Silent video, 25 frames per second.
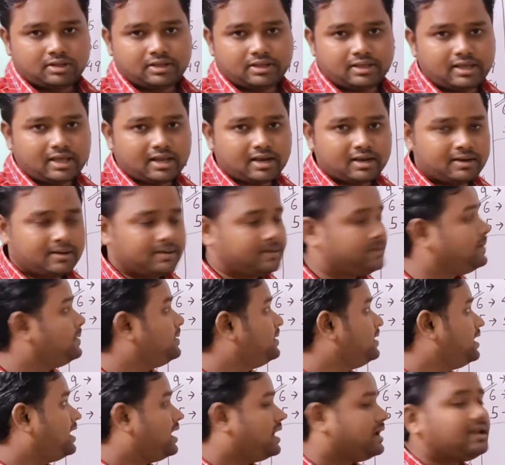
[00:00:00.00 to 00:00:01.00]
Here,
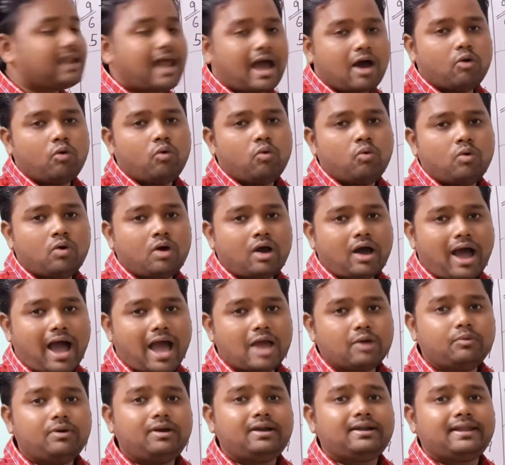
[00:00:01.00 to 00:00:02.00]
now
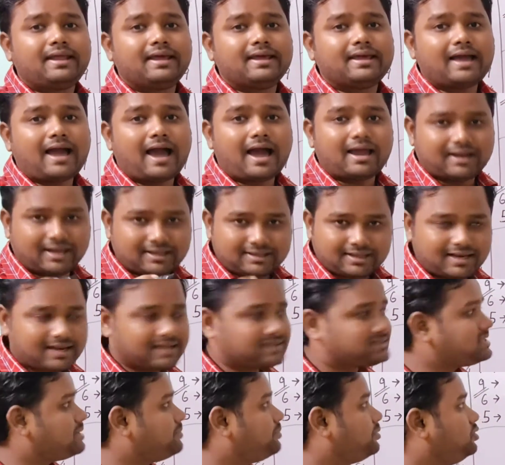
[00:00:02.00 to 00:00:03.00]
I will take another
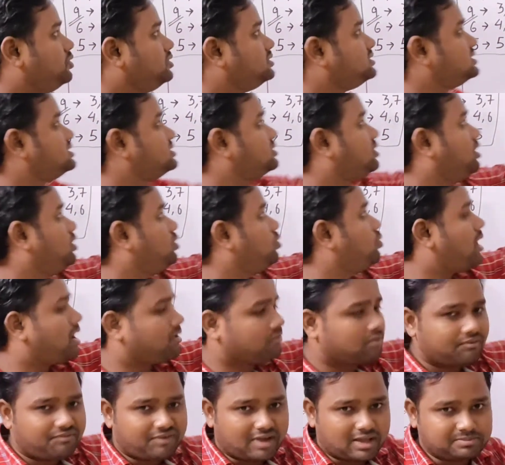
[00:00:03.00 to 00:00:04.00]
example which is equal to
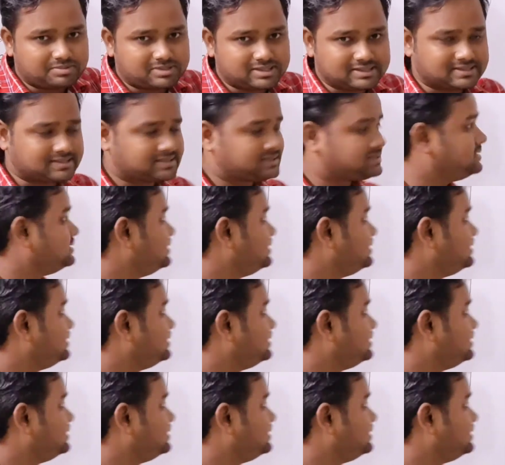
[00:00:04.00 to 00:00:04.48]
1156.